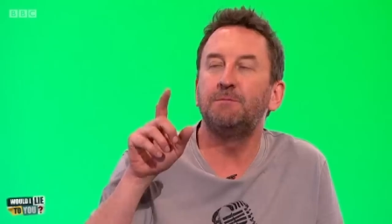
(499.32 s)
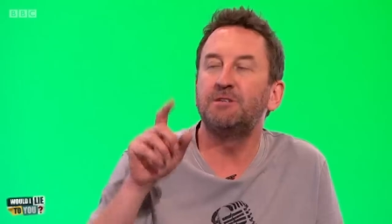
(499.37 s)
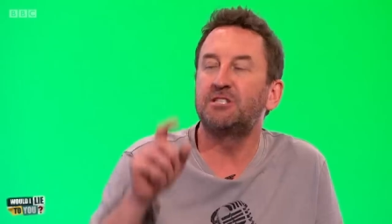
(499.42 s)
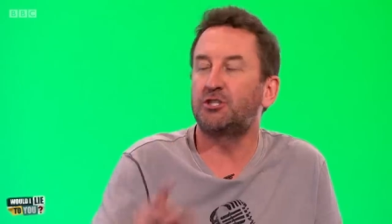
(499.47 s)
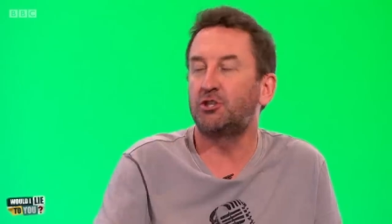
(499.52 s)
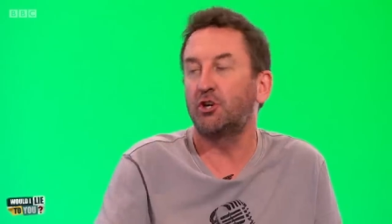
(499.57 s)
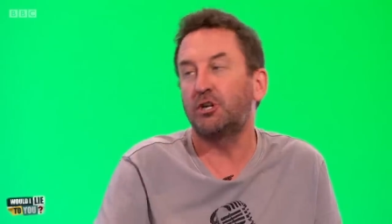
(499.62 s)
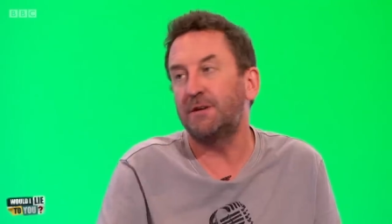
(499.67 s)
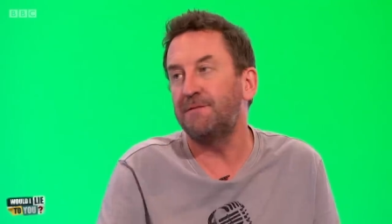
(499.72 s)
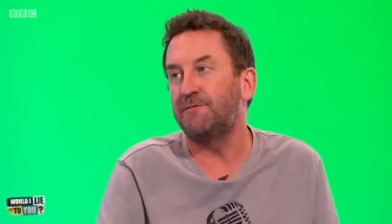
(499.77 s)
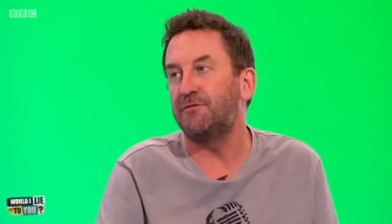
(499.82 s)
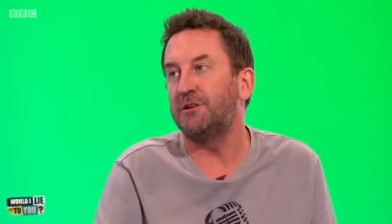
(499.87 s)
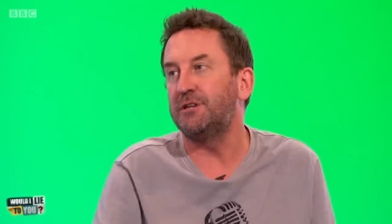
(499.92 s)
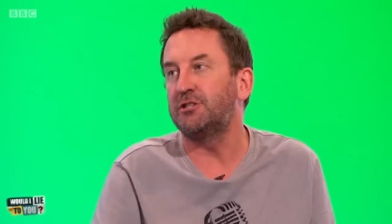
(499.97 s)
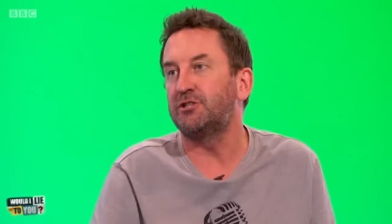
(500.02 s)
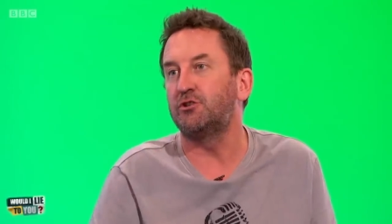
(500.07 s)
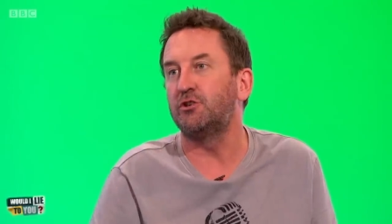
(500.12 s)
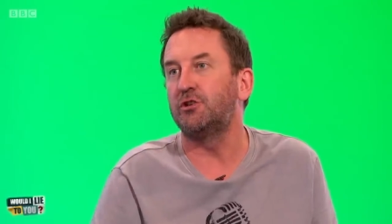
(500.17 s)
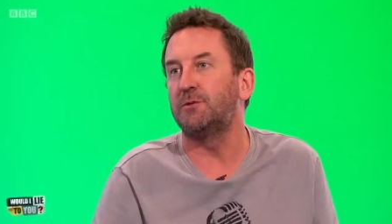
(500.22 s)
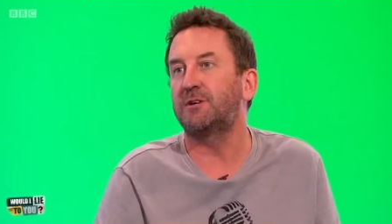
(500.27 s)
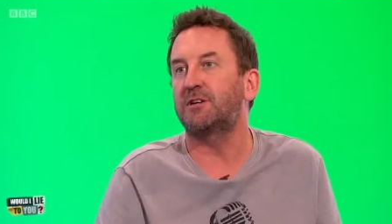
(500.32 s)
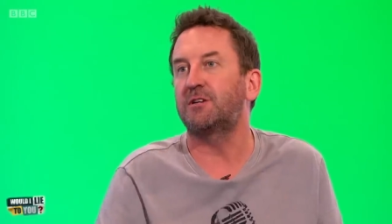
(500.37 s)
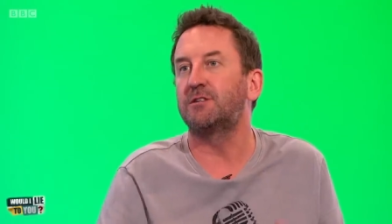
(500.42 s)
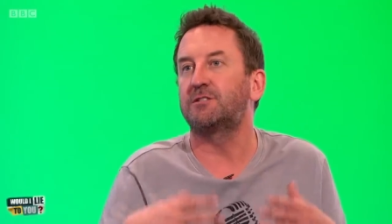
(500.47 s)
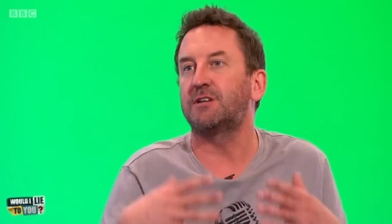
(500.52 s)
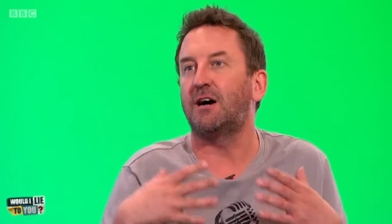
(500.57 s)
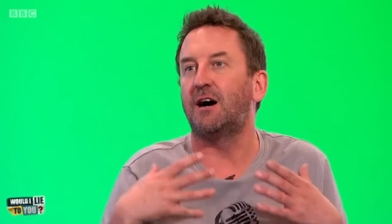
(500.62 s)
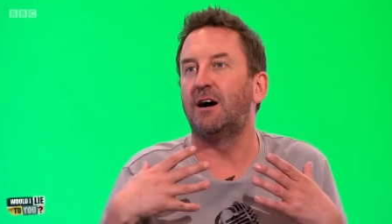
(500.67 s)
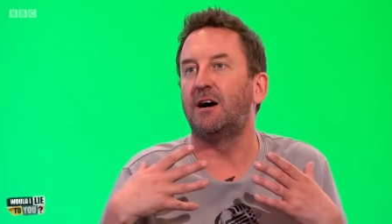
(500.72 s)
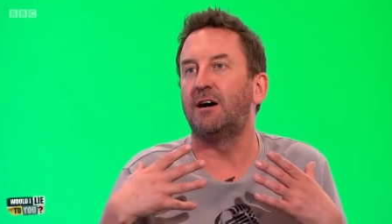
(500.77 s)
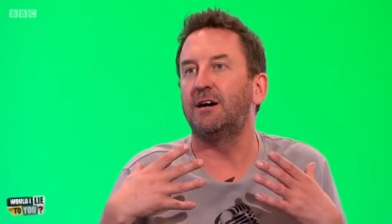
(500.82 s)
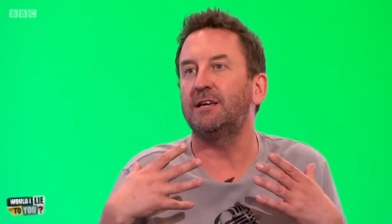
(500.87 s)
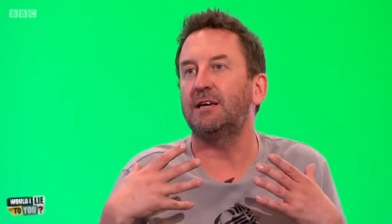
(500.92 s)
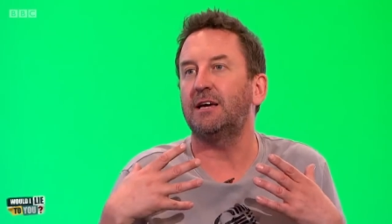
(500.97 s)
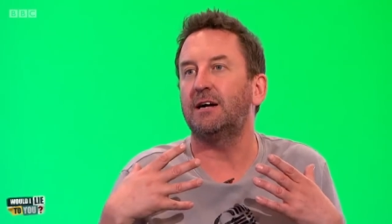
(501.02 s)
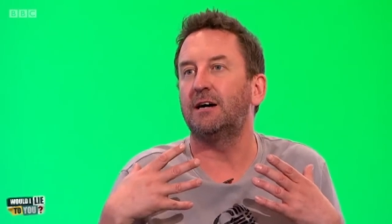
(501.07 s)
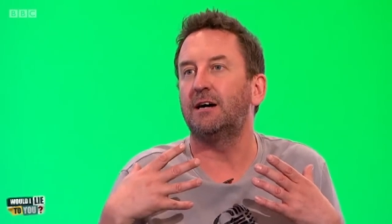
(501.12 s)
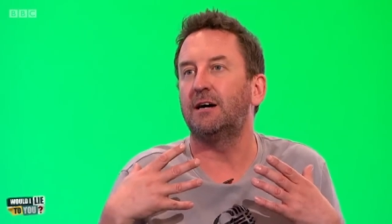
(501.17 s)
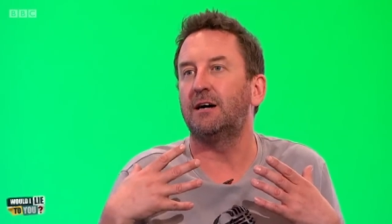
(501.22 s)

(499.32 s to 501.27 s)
mistook him for an intruder because I